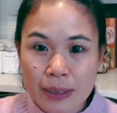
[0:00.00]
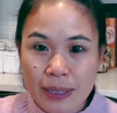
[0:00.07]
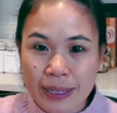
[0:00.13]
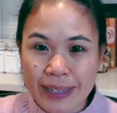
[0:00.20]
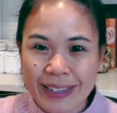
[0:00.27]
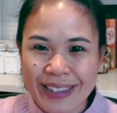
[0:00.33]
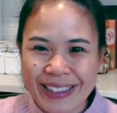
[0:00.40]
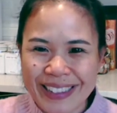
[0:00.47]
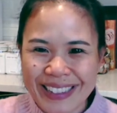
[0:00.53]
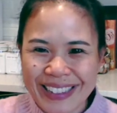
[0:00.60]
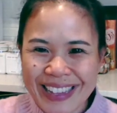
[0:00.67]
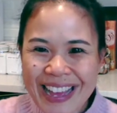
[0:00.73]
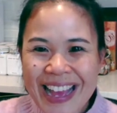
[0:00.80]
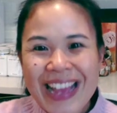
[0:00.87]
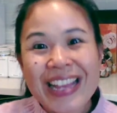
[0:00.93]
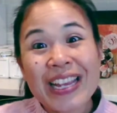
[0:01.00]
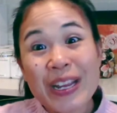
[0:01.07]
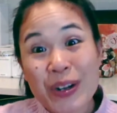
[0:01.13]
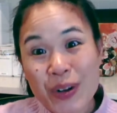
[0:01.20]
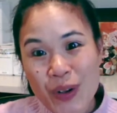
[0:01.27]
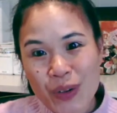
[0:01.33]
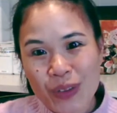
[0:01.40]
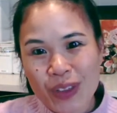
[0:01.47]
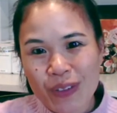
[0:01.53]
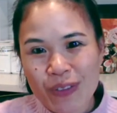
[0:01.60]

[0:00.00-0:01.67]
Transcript: that